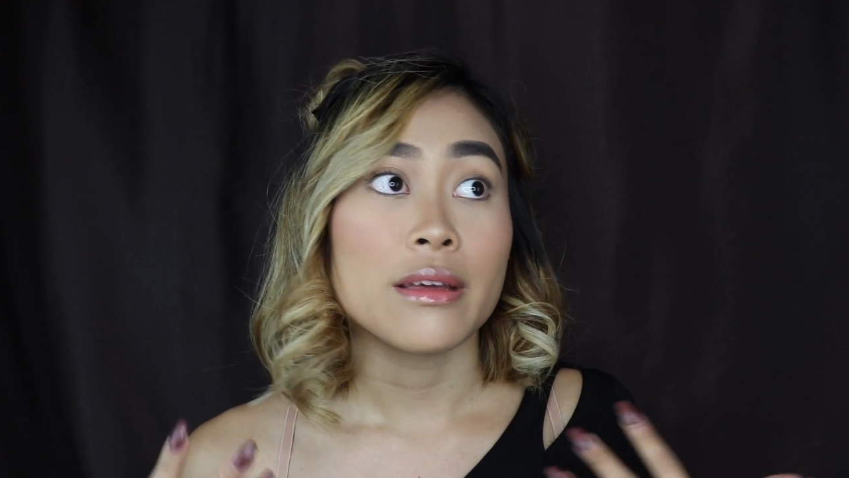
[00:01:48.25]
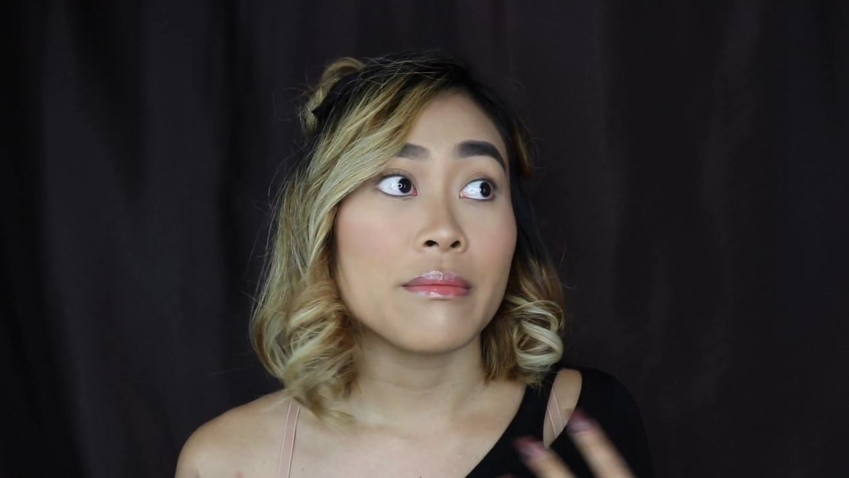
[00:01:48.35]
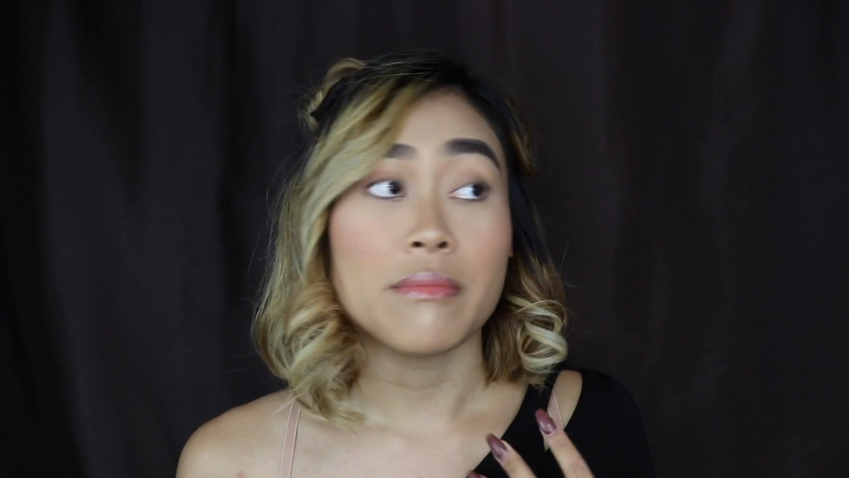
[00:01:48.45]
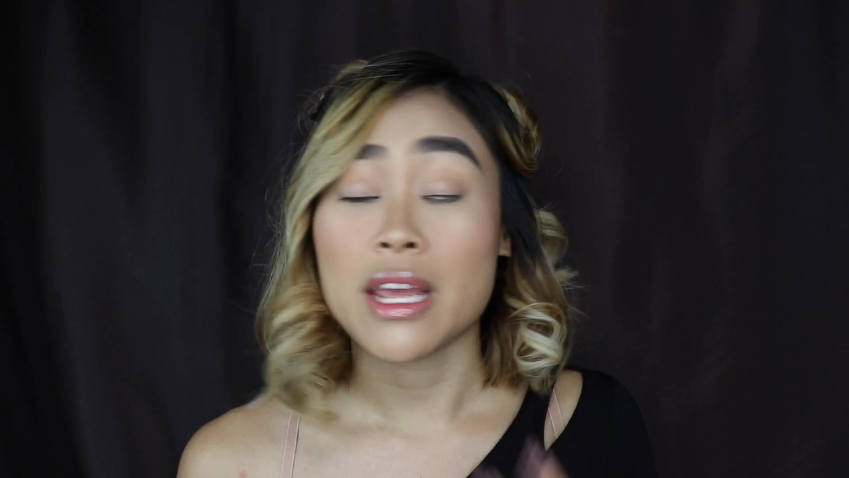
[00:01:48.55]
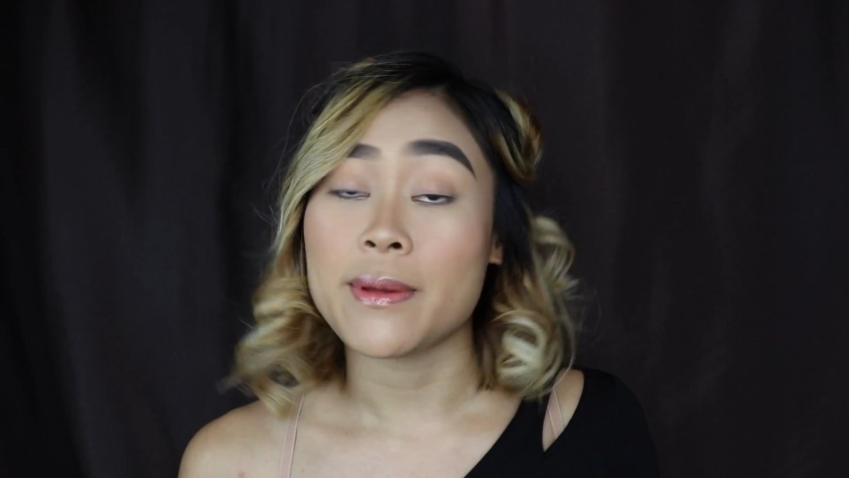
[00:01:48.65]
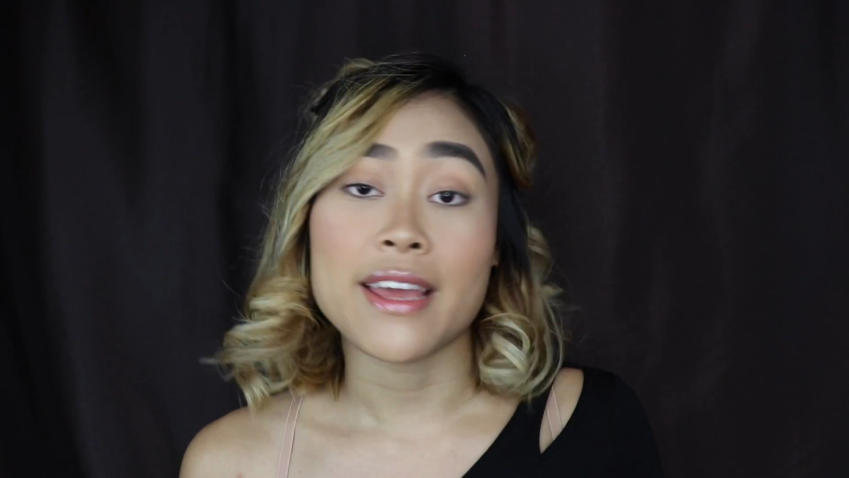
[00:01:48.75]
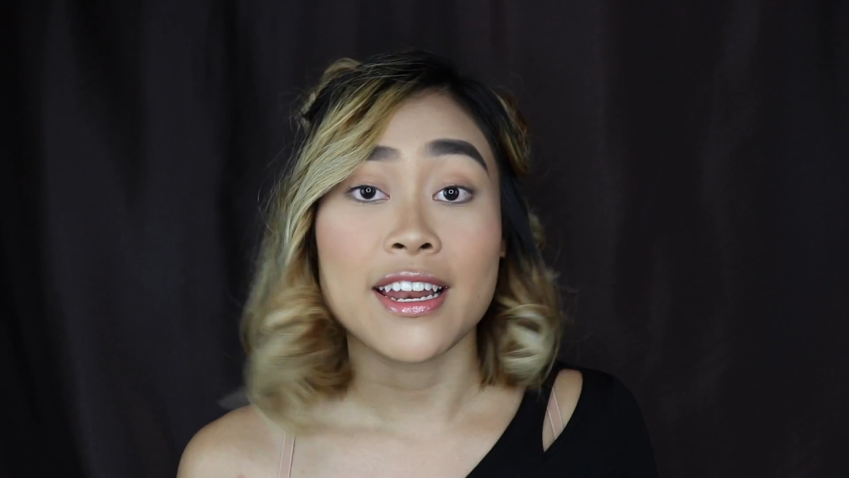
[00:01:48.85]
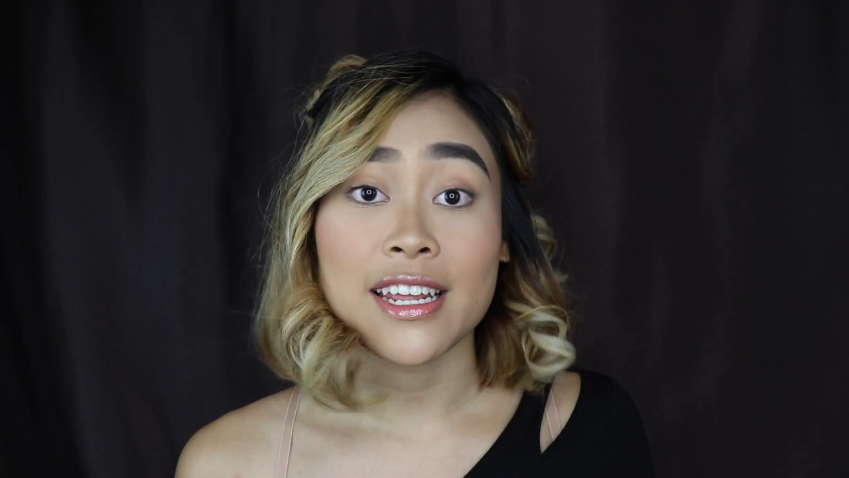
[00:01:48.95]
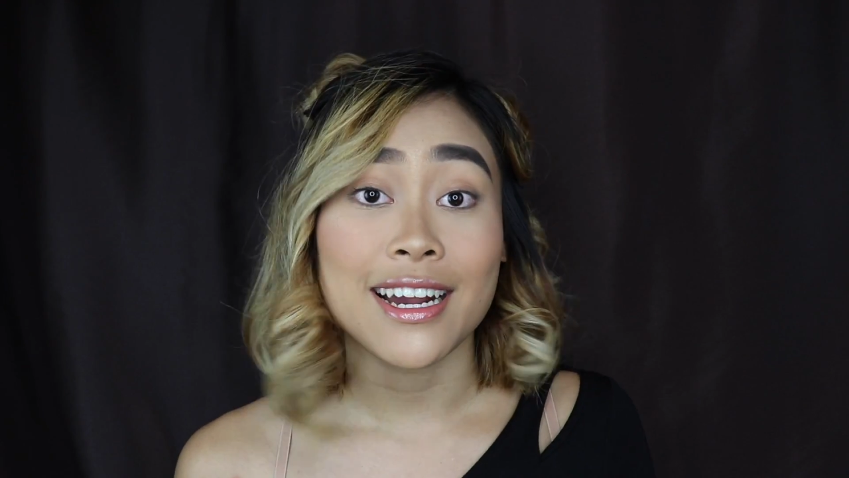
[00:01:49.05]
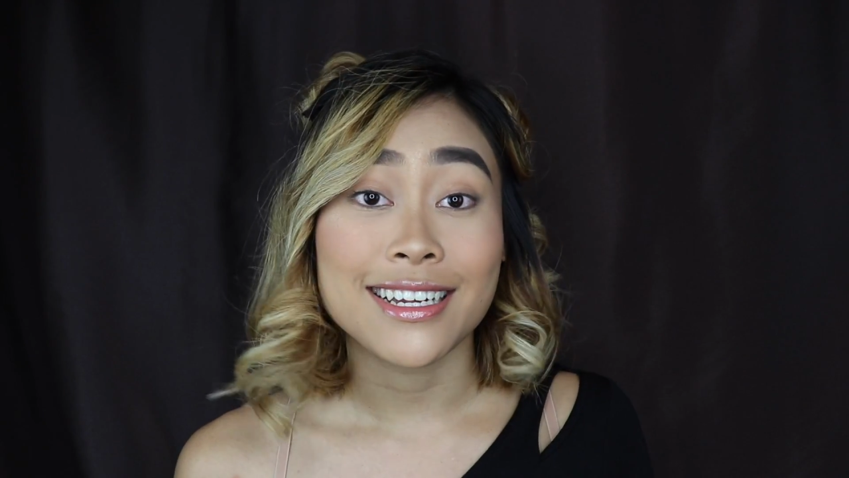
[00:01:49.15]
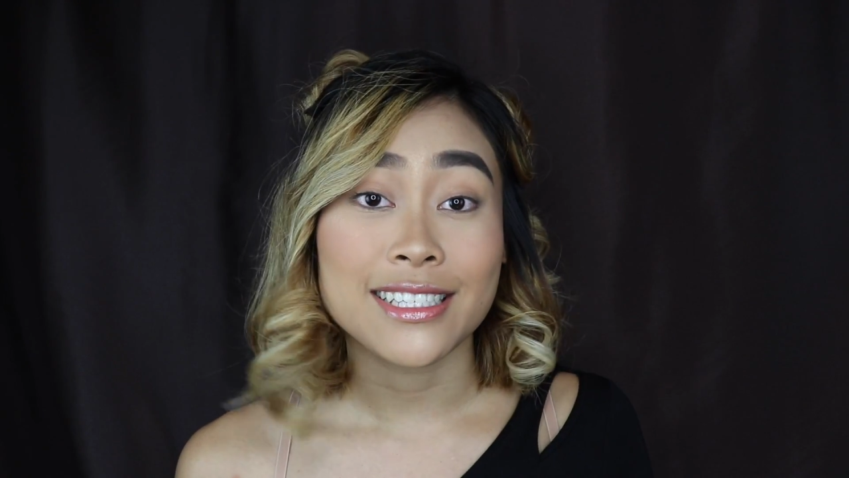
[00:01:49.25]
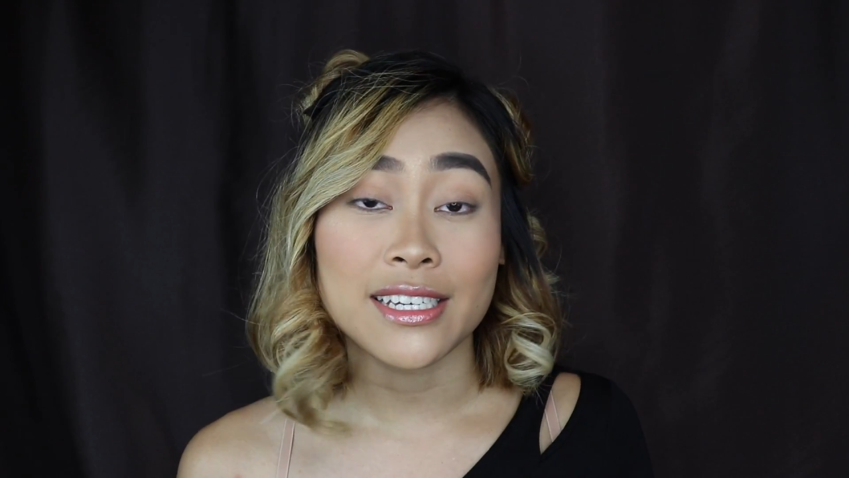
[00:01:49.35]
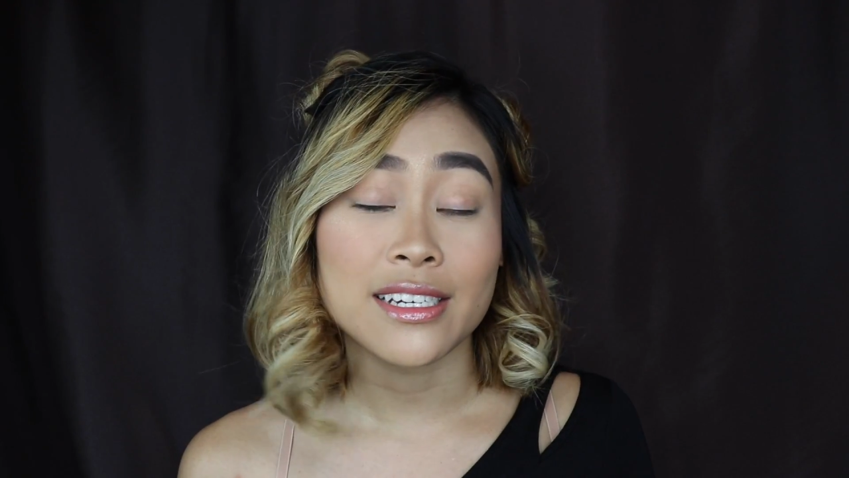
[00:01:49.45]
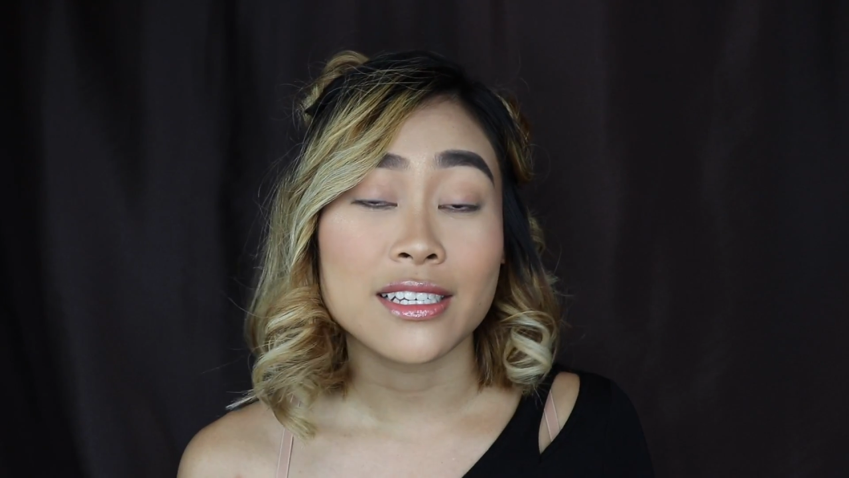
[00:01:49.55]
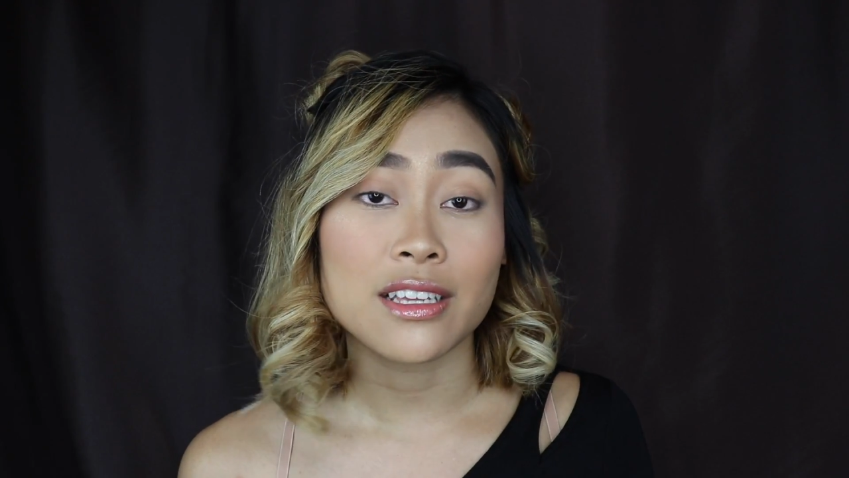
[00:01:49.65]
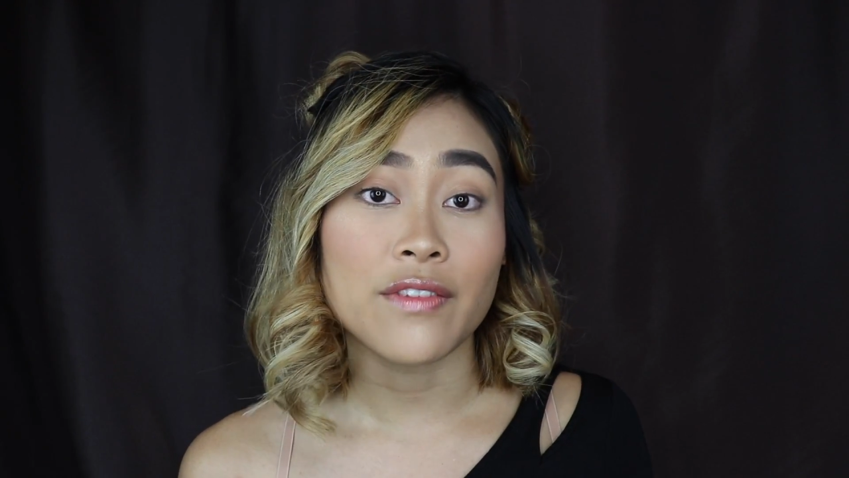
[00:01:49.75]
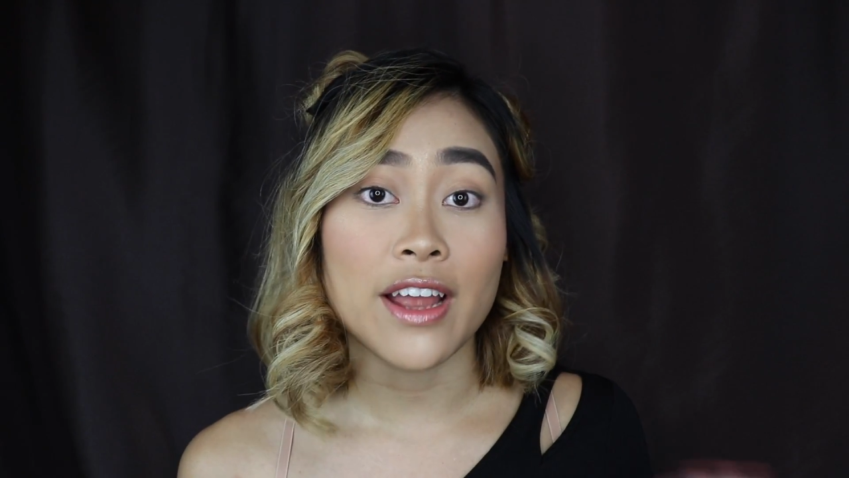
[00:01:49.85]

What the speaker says: maybe any ideas of